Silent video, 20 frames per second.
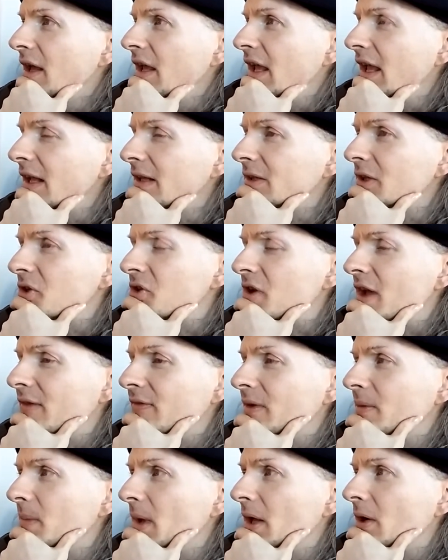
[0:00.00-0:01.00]
English
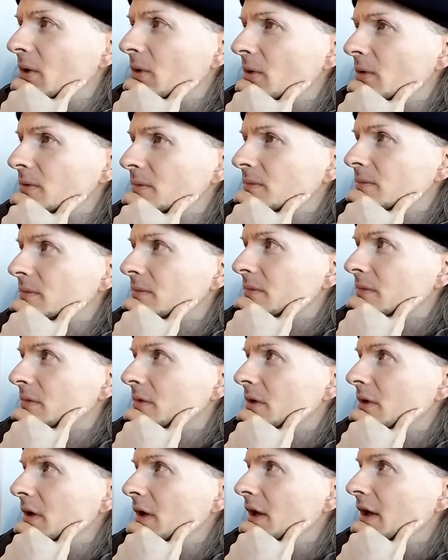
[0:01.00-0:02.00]
heavy metal,
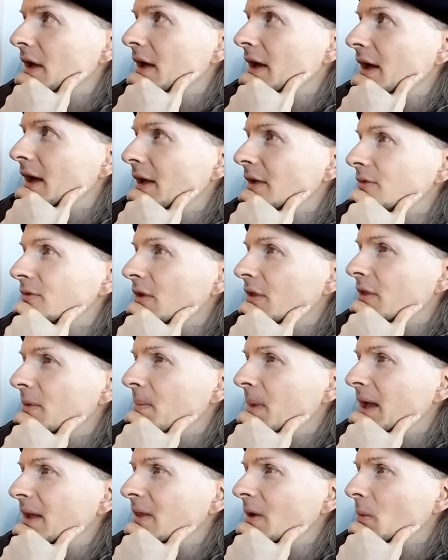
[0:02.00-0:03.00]
and the
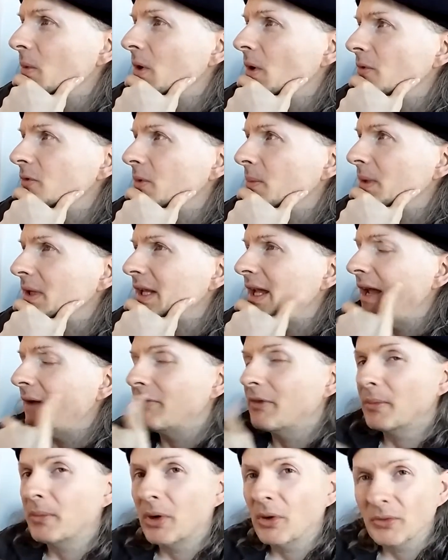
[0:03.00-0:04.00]
band that would ultimately
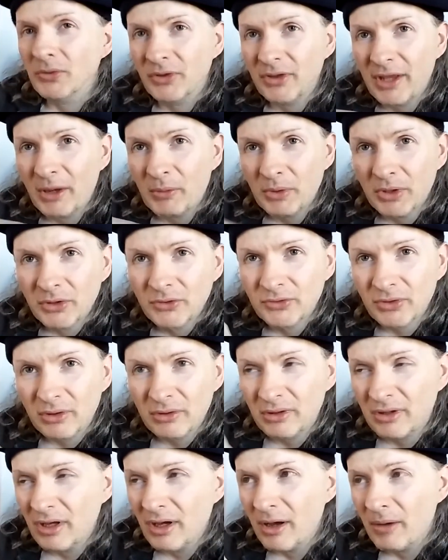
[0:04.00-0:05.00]
have the most, that would
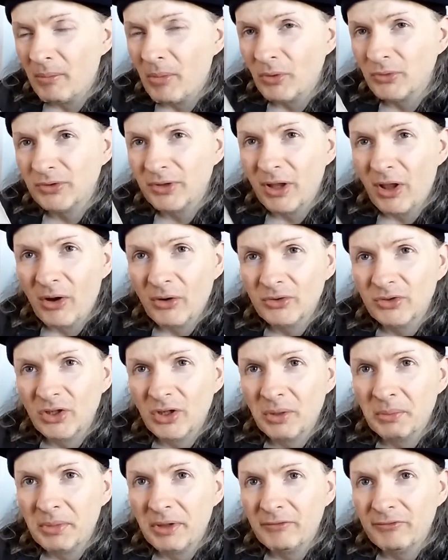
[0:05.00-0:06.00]
exert the most
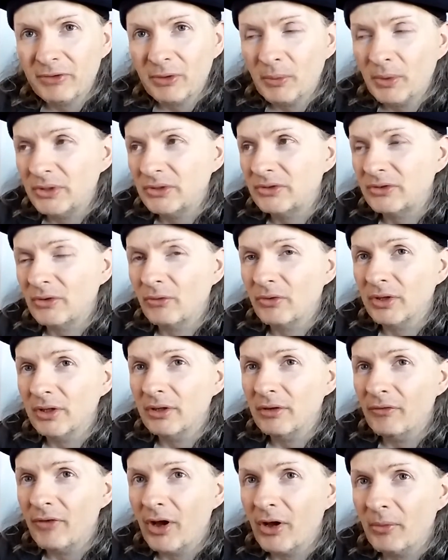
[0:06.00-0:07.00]
long-term influence over the
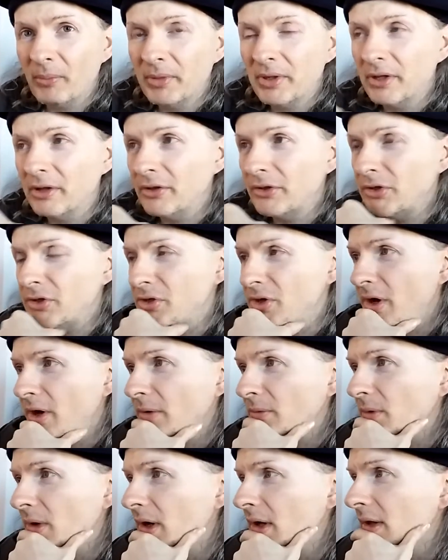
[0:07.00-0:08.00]
development of
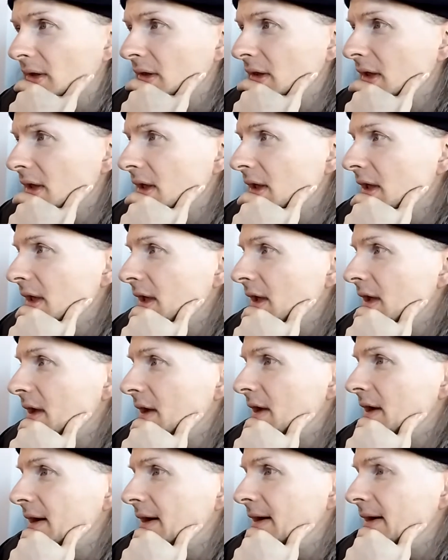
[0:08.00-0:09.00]

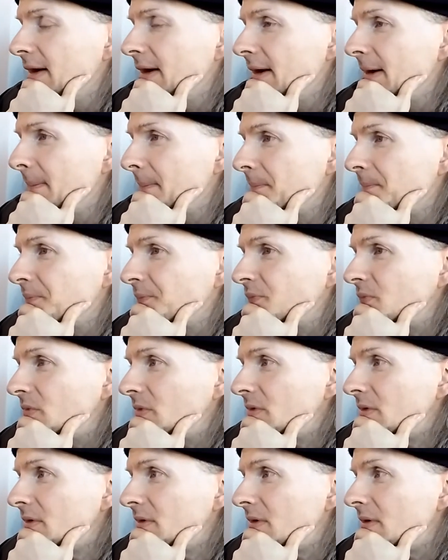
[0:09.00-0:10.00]
the genre,
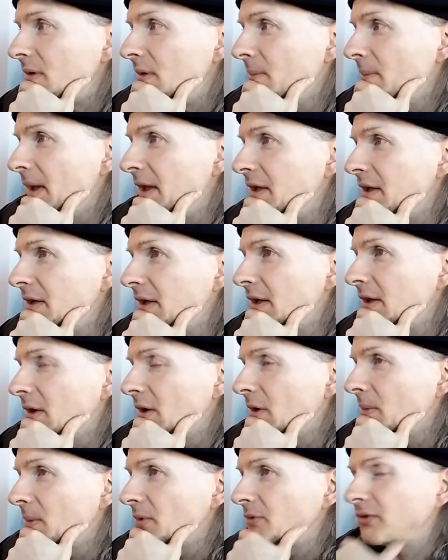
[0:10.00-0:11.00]
making it
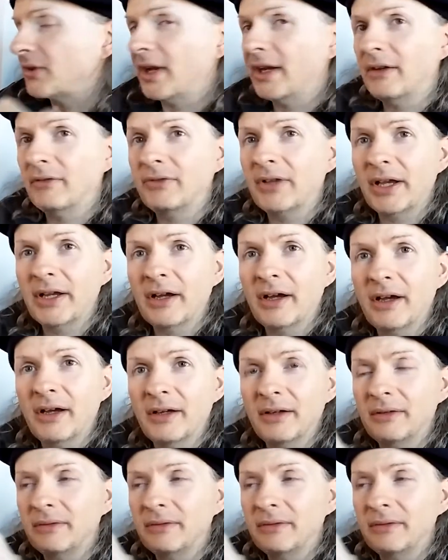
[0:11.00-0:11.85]
almost kind of like a,